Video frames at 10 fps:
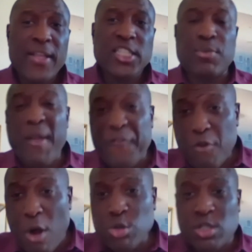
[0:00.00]
Smith
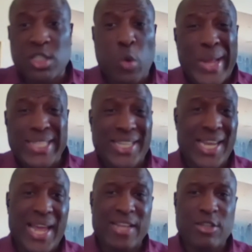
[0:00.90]
Rowe's
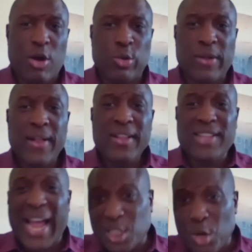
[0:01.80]
20 years old.
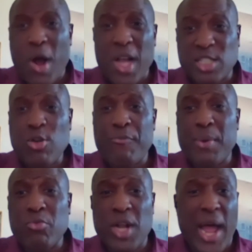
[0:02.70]
That's who Arsenal have
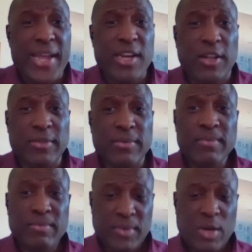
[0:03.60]
been relying on.
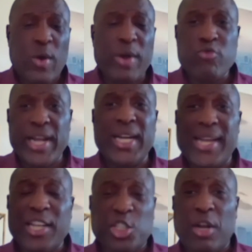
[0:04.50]
When really
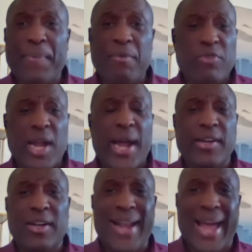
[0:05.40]
they should have been
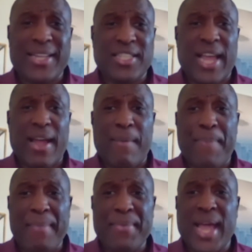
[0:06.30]
relying on Lacazette,
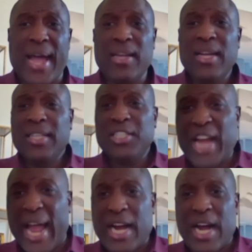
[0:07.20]
Aubameyang,
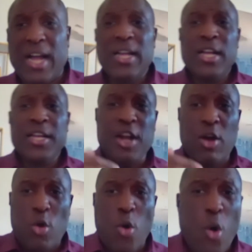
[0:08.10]
Xhaka, you
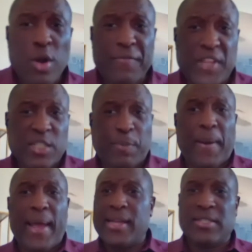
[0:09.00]
know, all of these
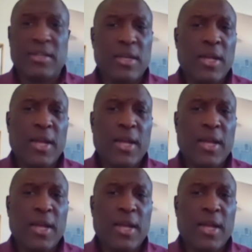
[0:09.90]
players.